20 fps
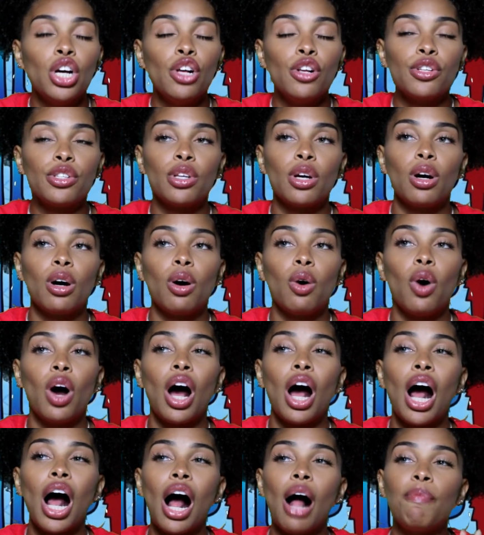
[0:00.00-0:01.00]
So
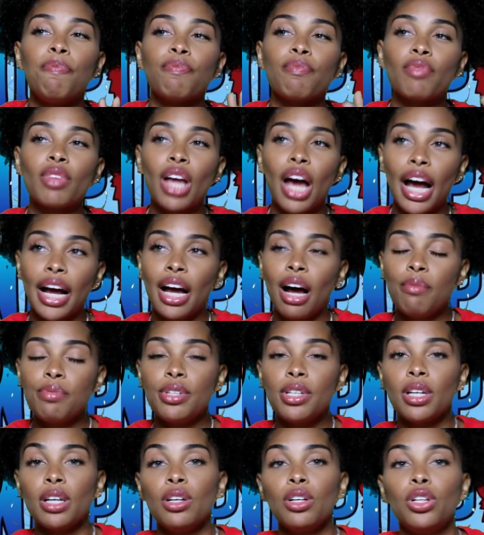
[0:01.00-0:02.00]
I come to
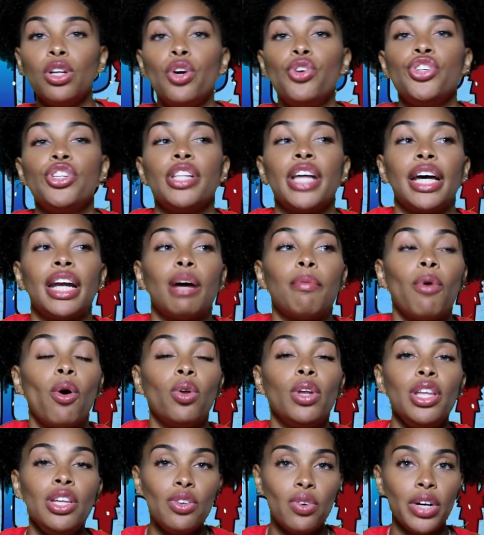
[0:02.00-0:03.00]
the conclusion that I'm
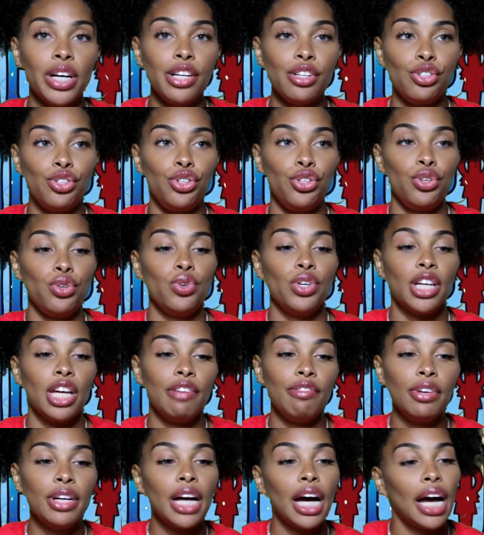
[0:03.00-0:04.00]
only going to
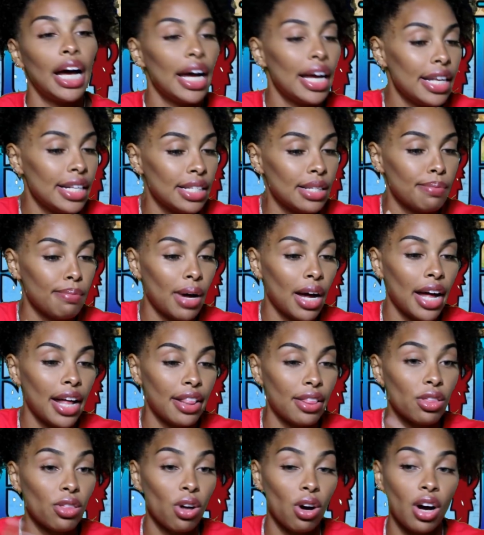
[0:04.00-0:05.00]
give you guys
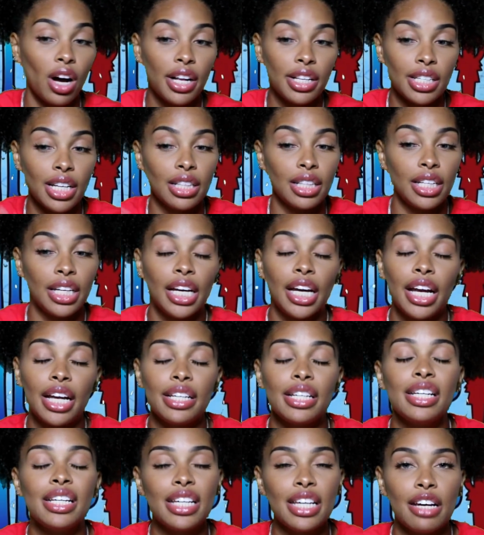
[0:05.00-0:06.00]
my thoughts at the
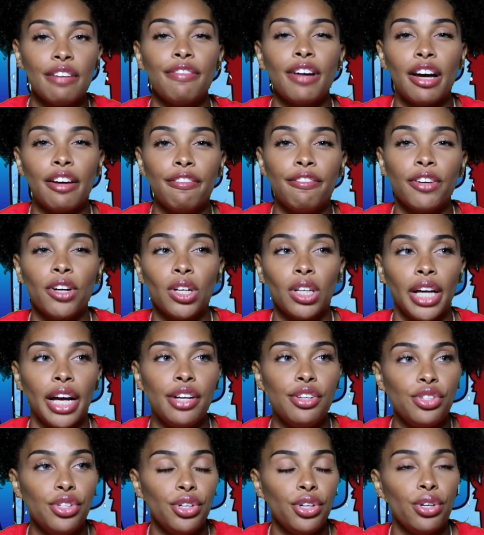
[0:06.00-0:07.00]
end if I feel
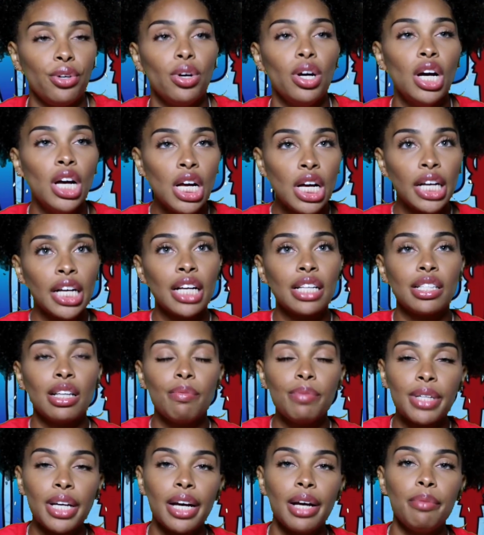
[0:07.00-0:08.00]
led to, because
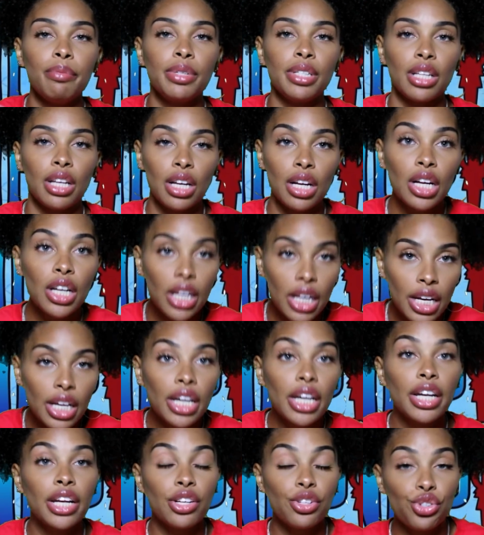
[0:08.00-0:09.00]
sometimes
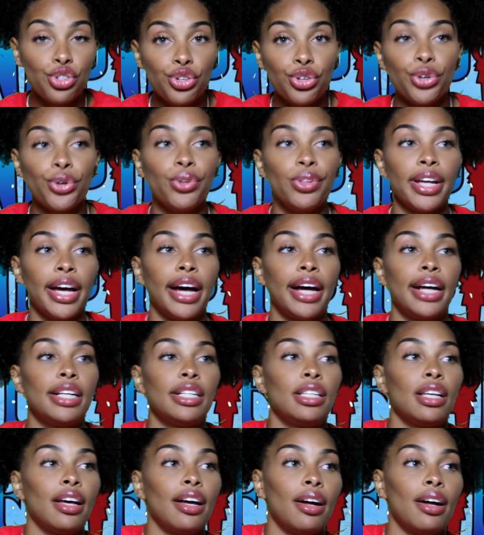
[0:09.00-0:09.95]
it is true that